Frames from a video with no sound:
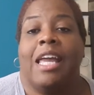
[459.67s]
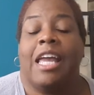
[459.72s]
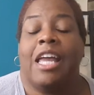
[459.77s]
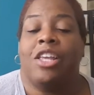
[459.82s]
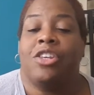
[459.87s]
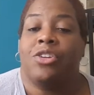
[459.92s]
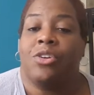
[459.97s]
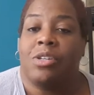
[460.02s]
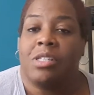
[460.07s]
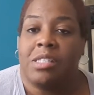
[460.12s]

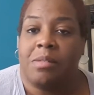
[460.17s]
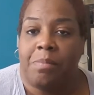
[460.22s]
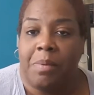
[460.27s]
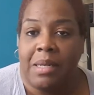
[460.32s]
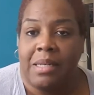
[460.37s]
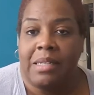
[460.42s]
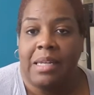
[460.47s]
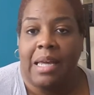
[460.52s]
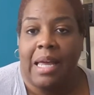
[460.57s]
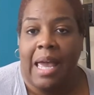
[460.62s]
in your
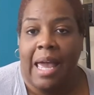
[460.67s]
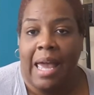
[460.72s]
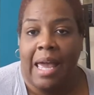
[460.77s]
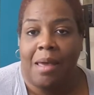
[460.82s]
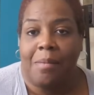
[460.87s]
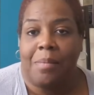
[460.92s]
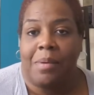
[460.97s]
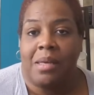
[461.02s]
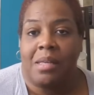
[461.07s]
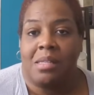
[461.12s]
spending
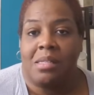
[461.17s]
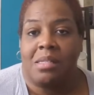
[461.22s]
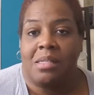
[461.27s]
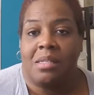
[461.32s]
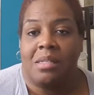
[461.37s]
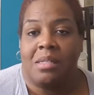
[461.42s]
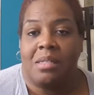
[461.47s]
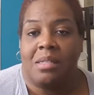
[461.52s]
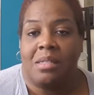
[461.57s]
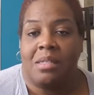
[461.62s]
habits.